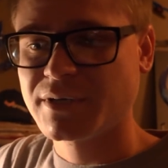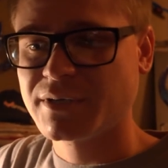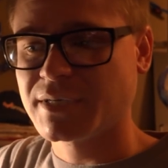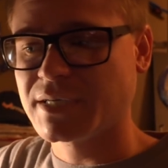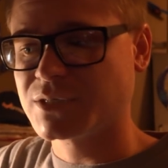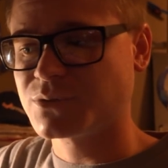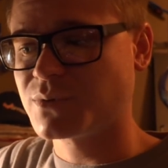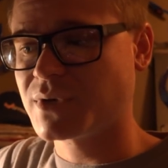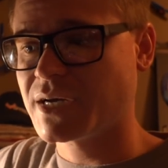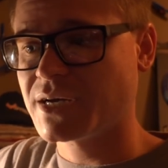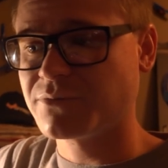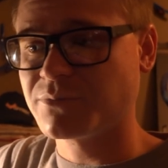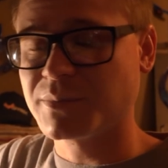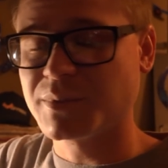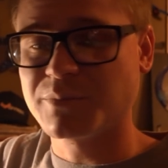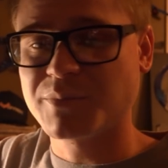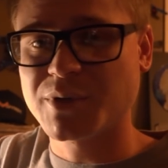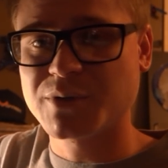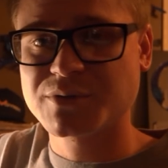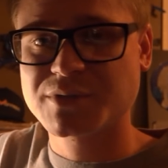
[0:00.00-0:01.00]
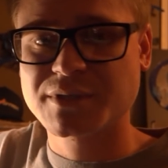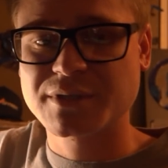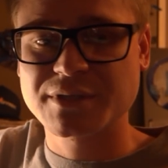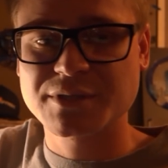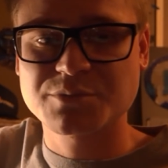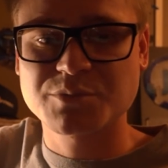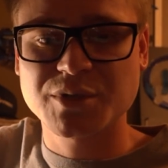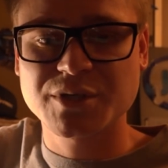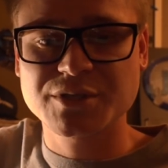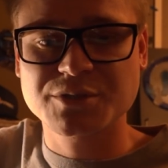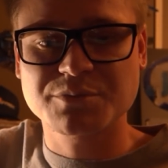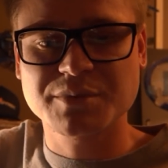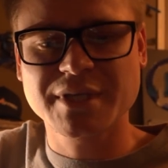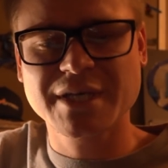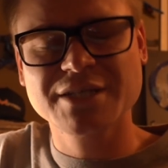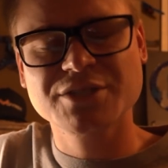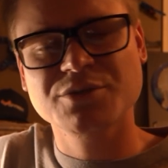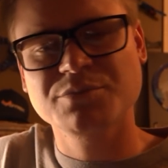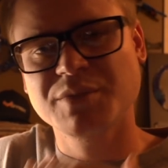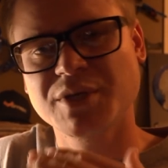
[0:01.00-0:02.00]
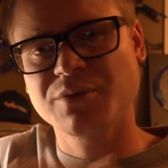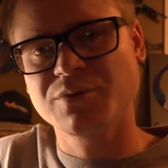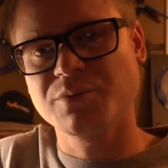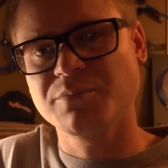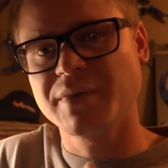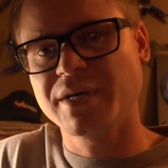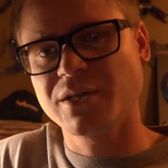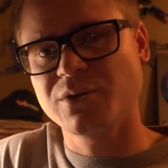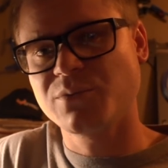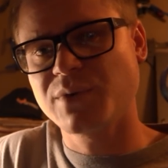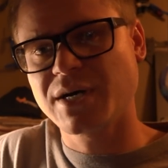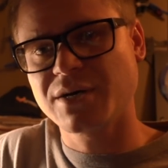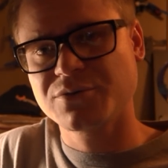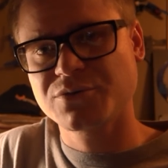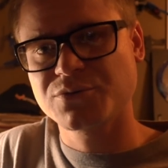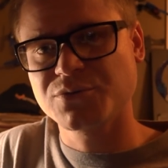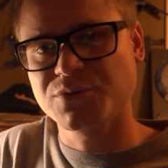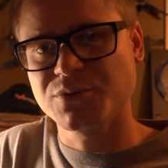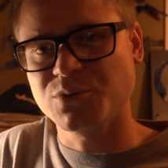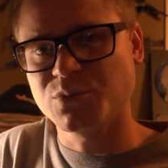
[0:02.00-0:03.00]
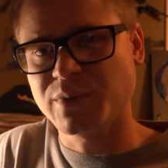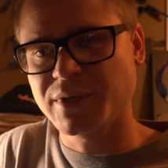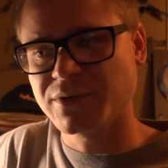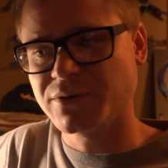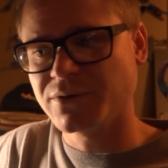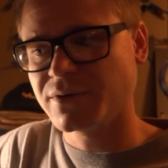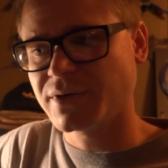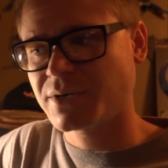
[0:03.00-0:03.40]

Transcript: That's why I haven't been posting as much, but that should be able to mellow out through the winter,